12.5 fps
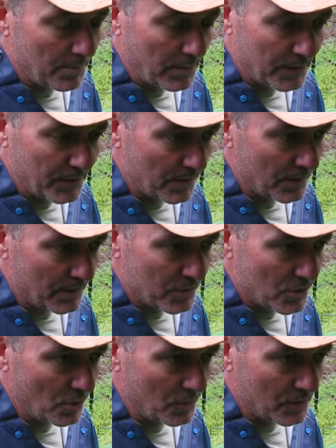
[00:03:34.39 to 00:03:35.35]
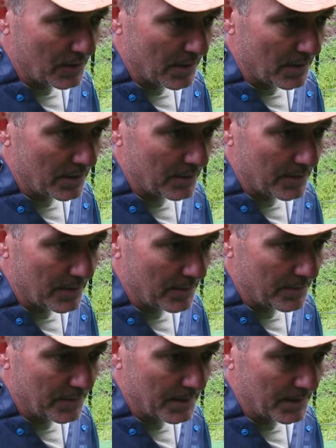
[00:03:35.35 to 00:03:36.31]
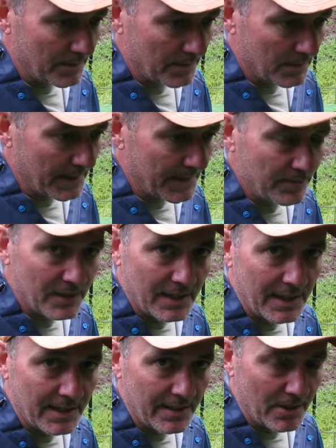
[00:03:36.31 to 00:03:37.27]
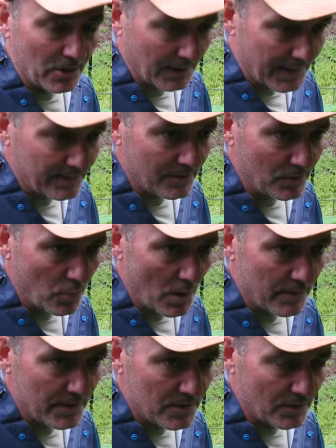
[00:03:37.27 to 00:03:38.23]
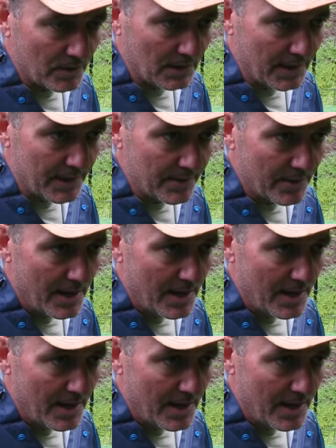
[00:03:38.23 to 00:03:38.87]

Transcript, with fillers: Put the shoots and the, the, the leaves in it that are less than 12 inches in length.